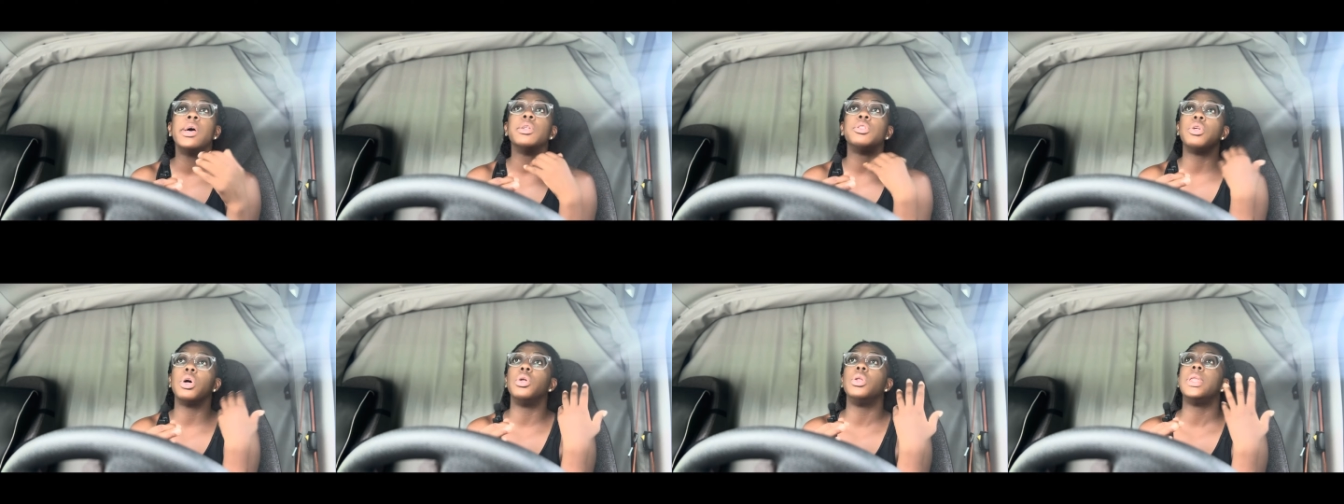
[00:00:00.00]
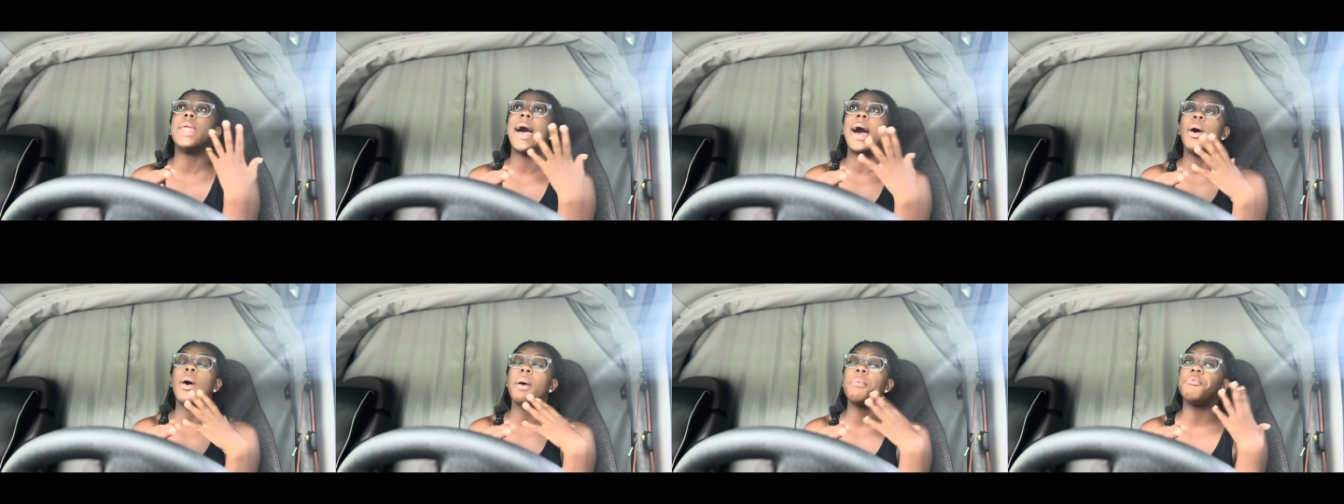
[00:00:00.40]
So
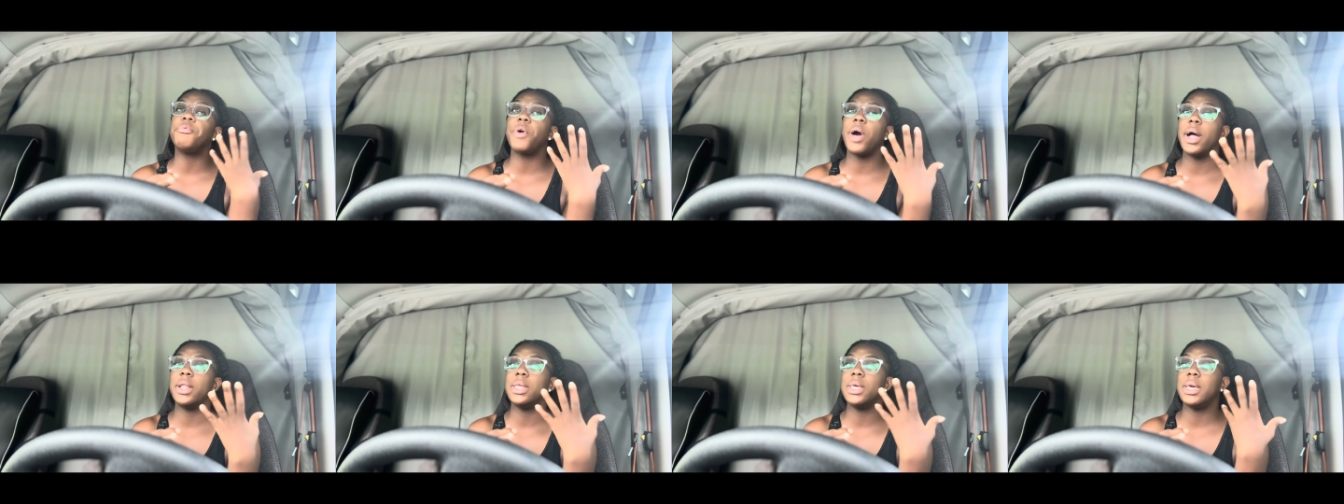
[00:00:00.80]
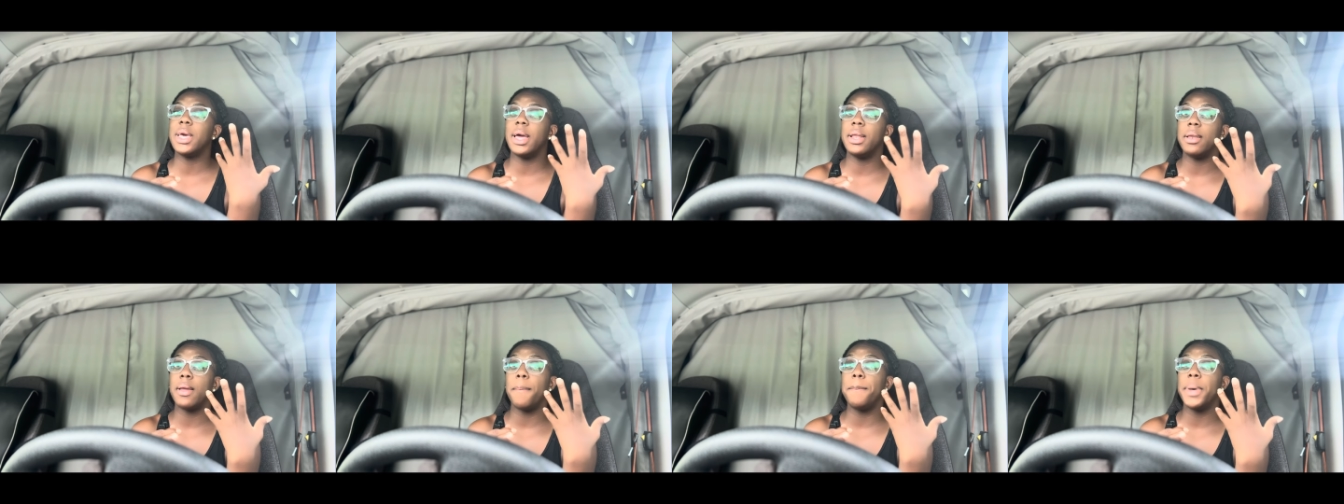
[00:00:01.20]
now I'm finally
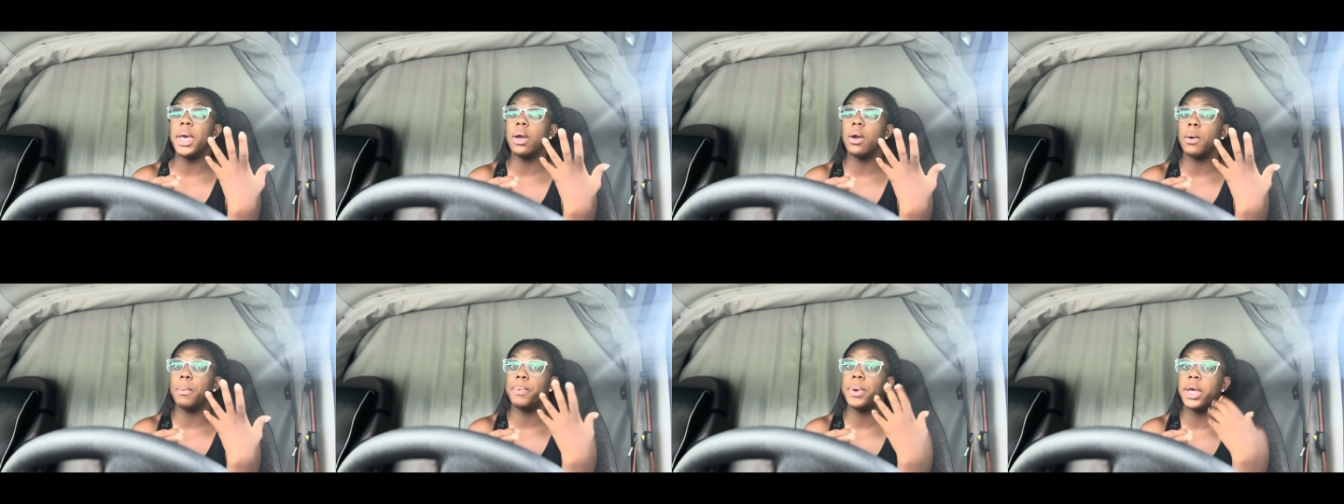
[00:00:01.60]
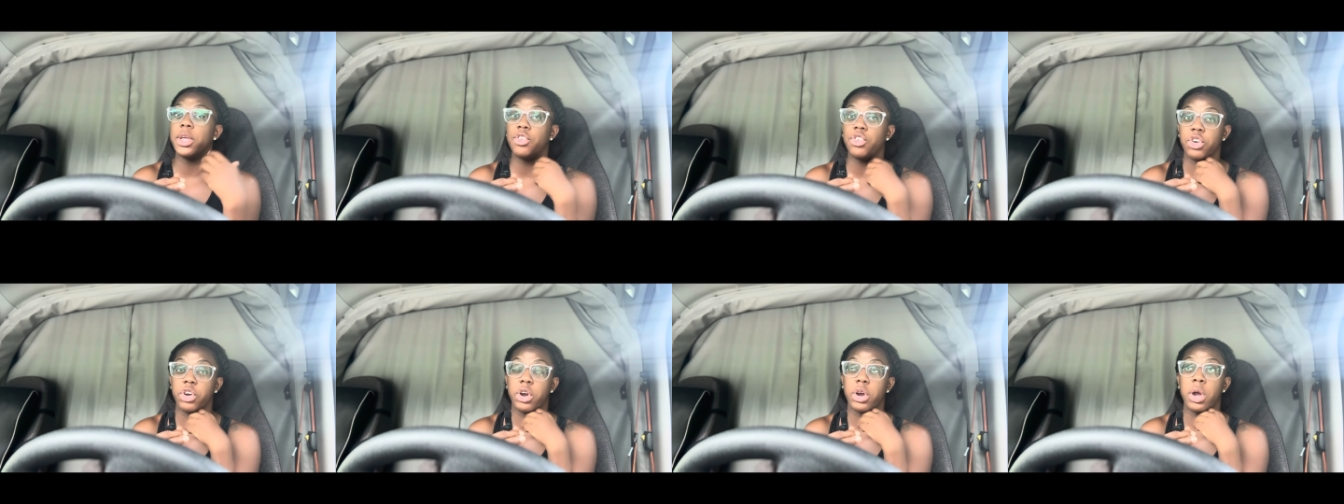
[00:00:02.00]
getting a bigger
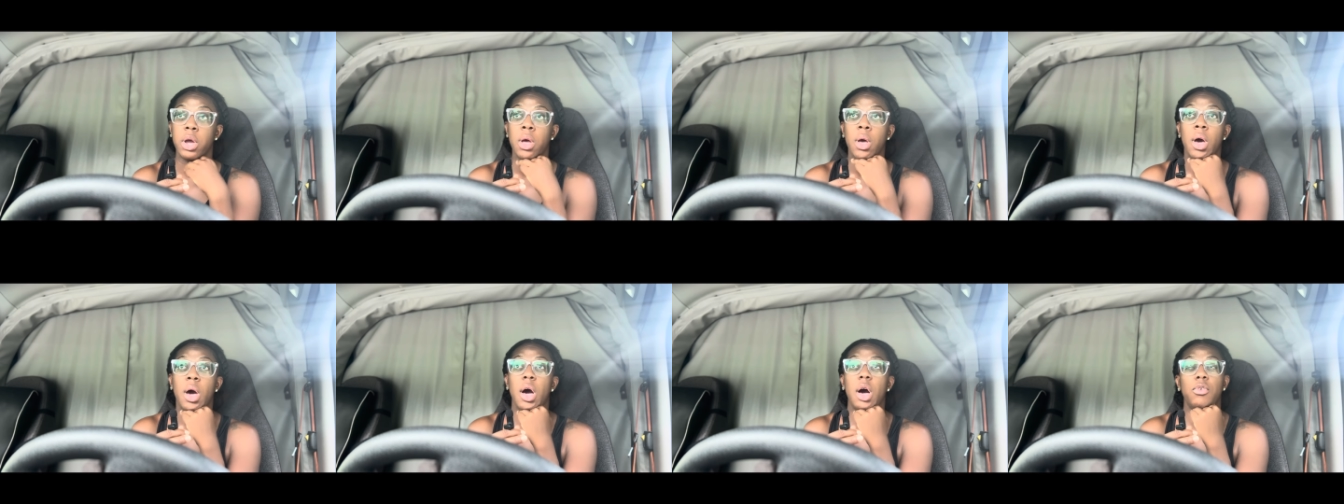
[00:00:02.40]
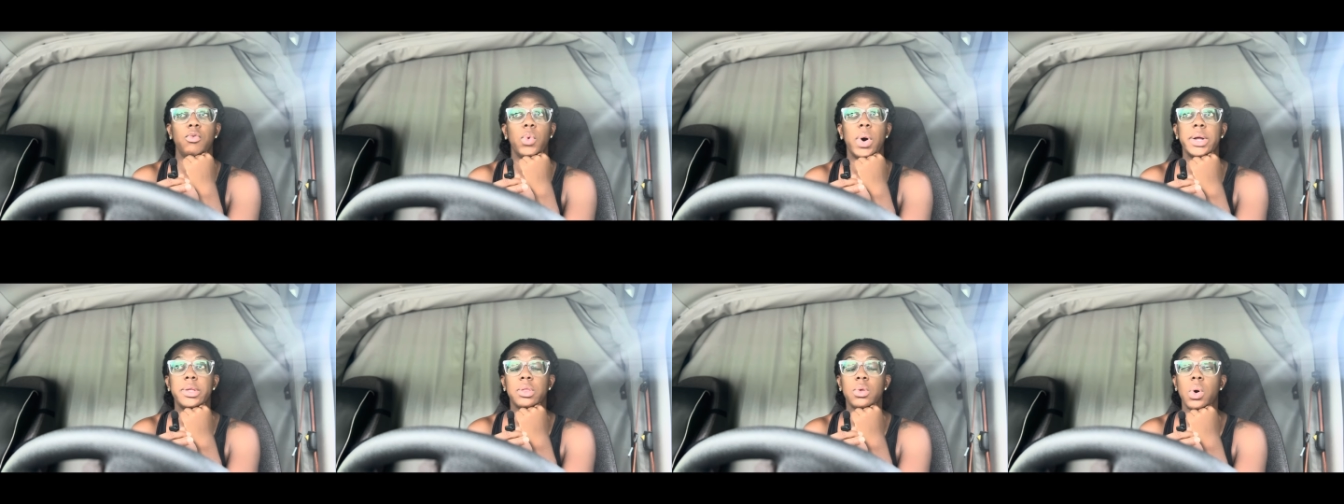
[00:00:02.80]
picture of
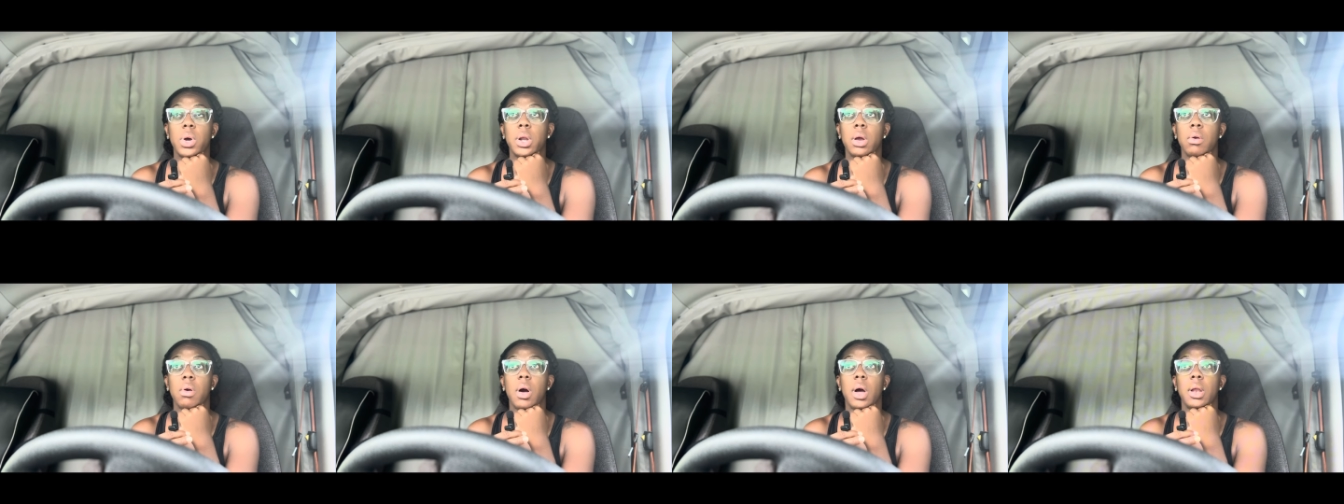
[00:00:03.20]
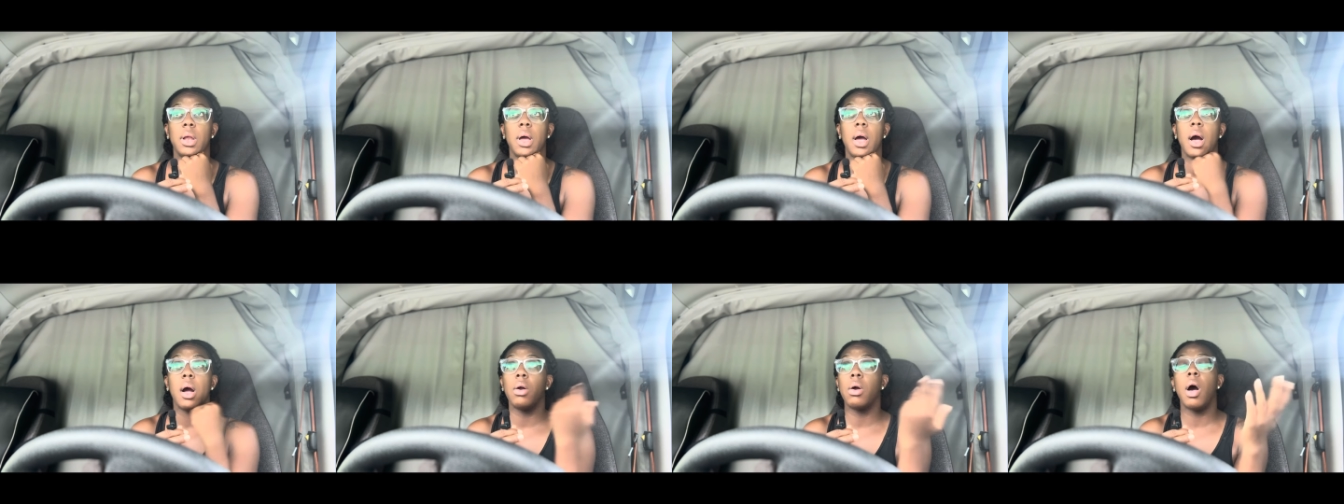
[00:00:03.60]
what's going
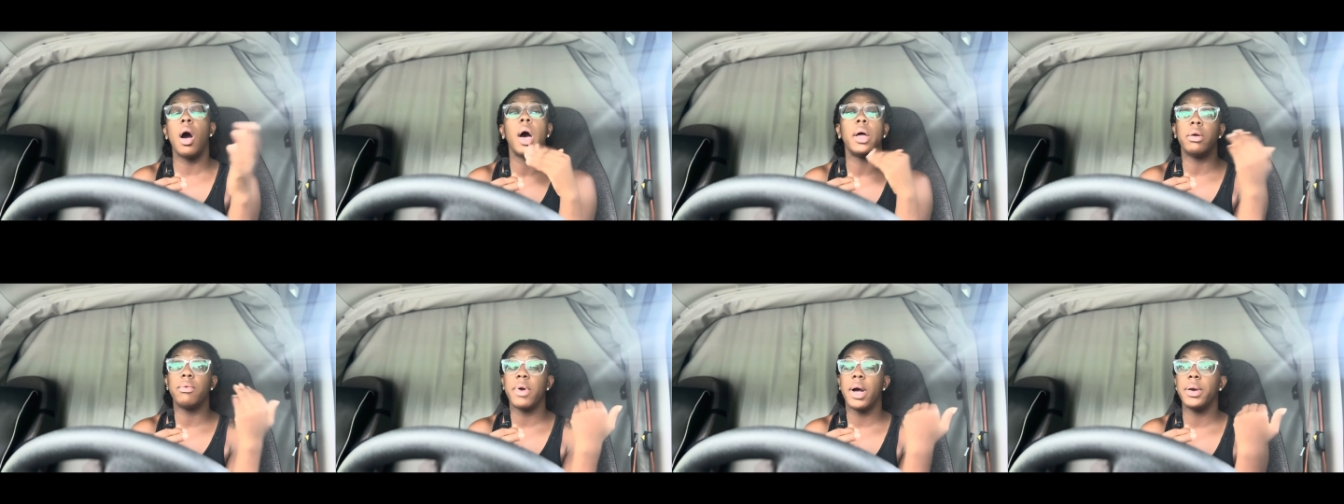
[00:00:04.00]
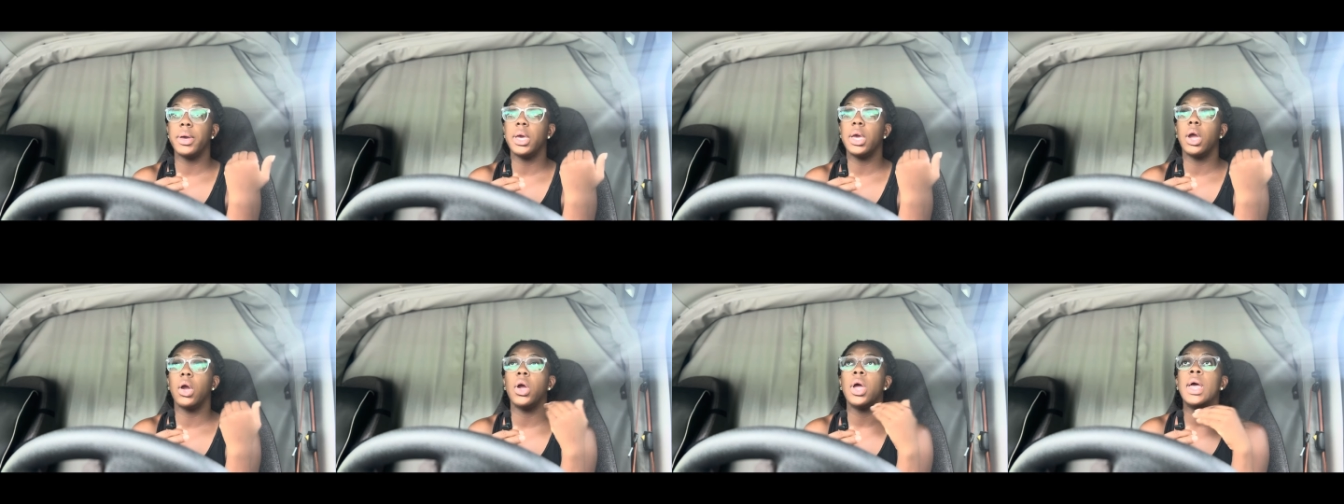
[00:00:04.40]
on around
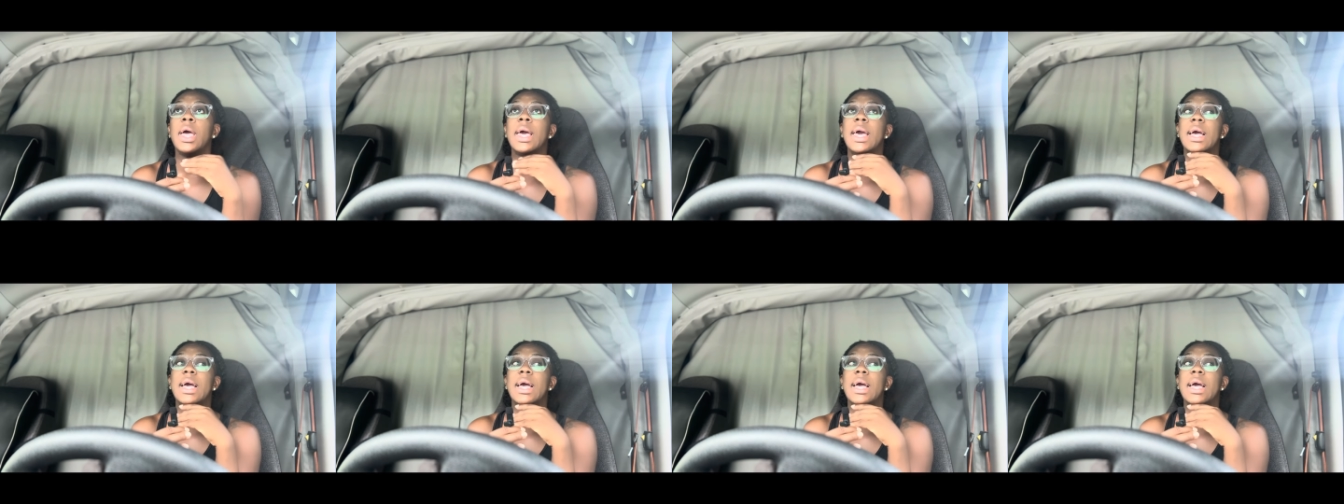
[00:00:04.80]
here.